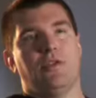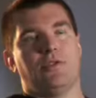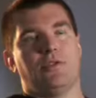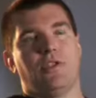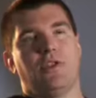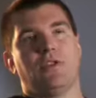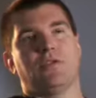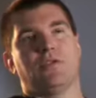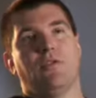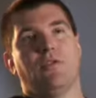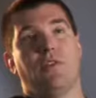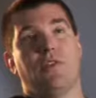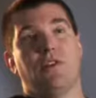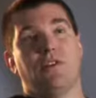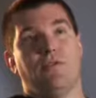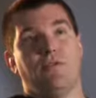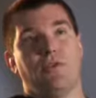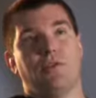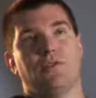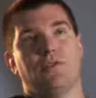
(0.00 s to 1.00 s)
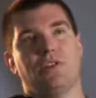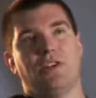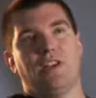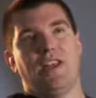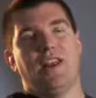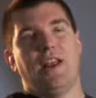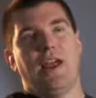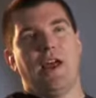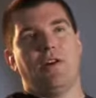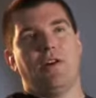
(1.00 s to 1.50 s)
Those things are very difficult to
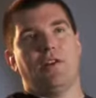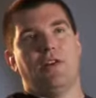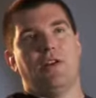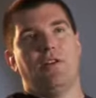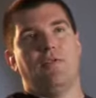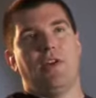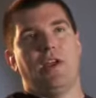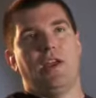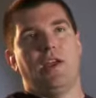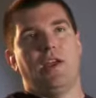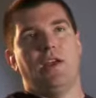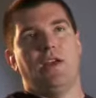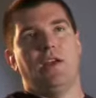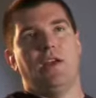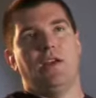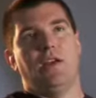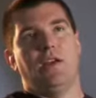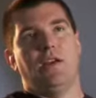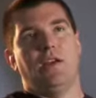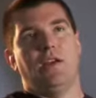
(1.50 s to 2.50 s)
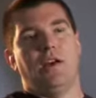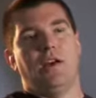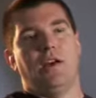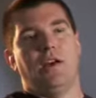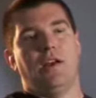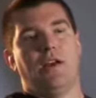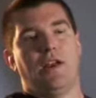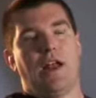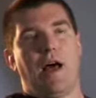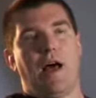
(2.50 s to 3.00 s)
get out of
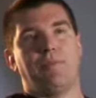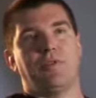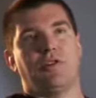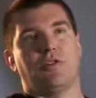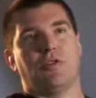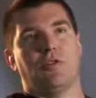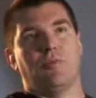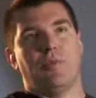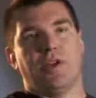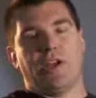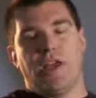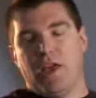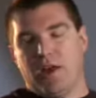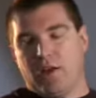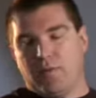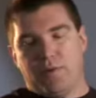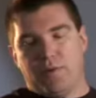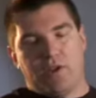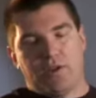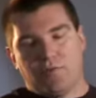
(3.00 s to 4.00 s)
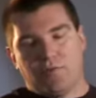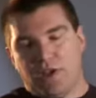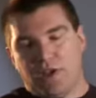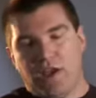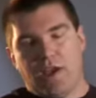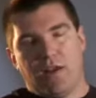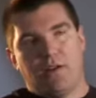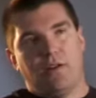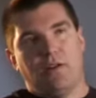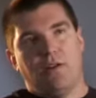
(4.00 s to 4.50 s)
an optical mechanic, because we
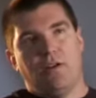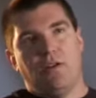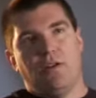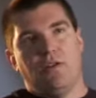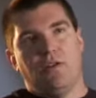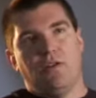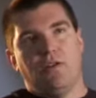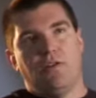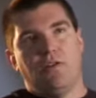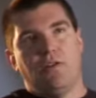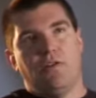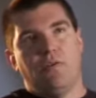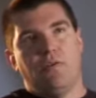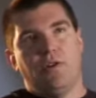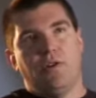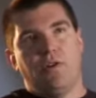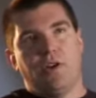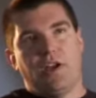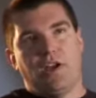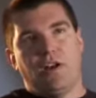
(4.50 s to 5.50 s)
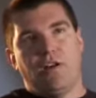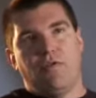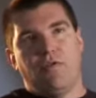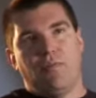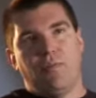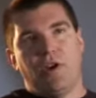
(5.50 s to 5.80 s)
don't get any